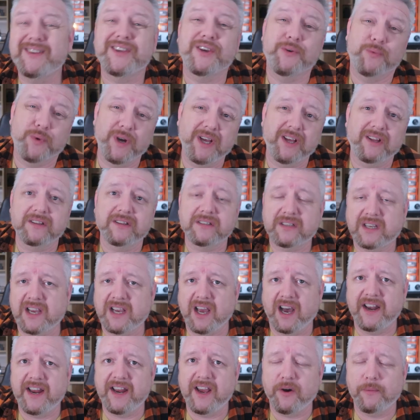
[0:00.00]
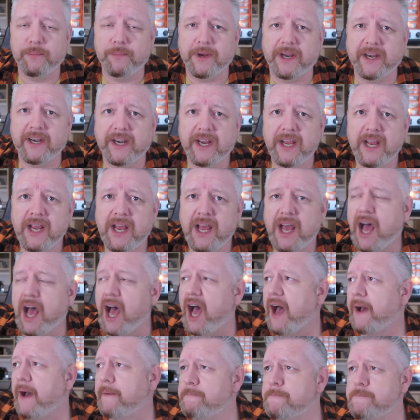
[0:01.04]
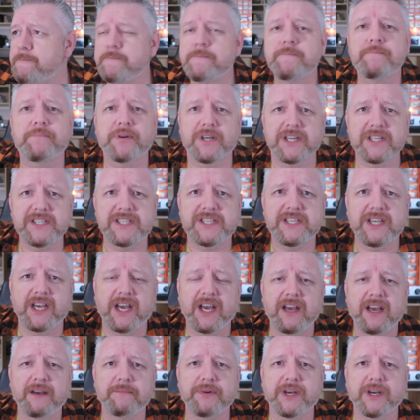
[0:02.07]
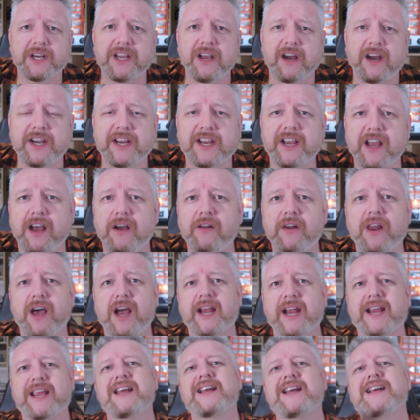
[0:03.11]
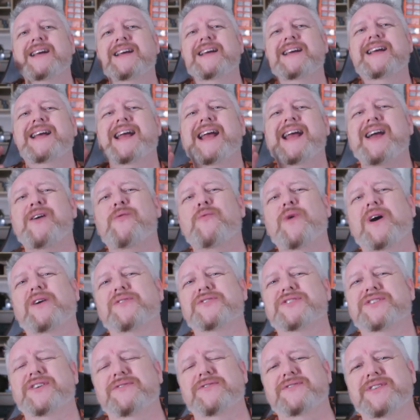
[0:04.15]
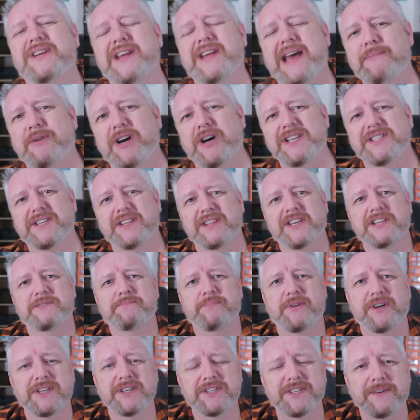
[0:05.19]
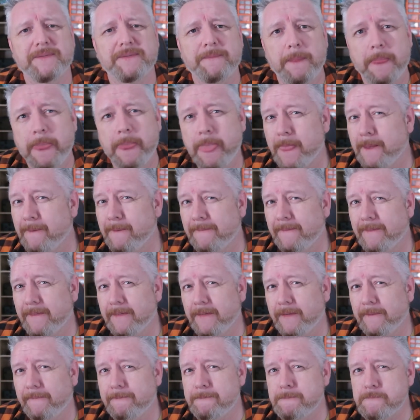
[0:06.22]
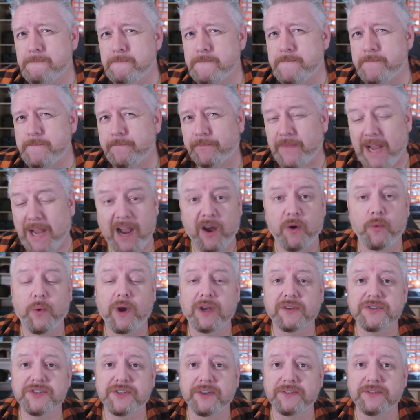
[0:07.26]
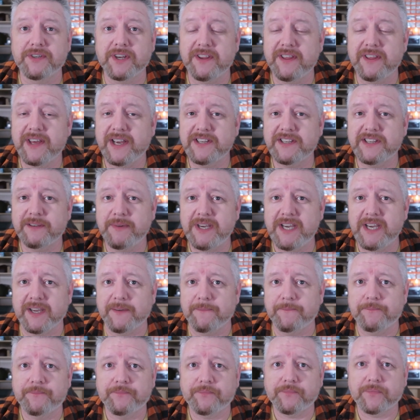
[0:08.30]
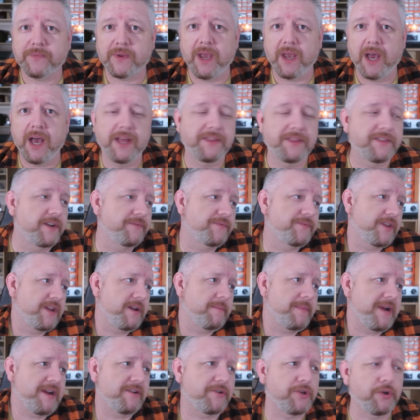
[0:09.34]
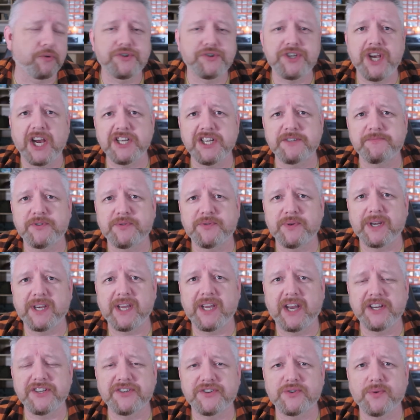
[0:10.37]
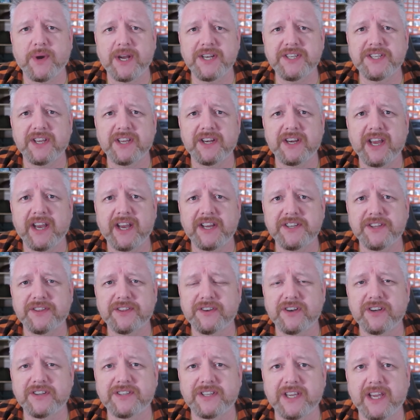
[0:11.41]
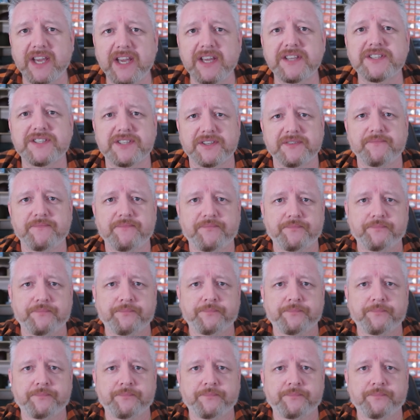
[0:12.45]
You will, can't help it. Um, but uh, but kind of go like, how well suited am I to this person? How well suited are they to me? Uh, the, the amount you'll change between the age of 20 and the age of 30 is.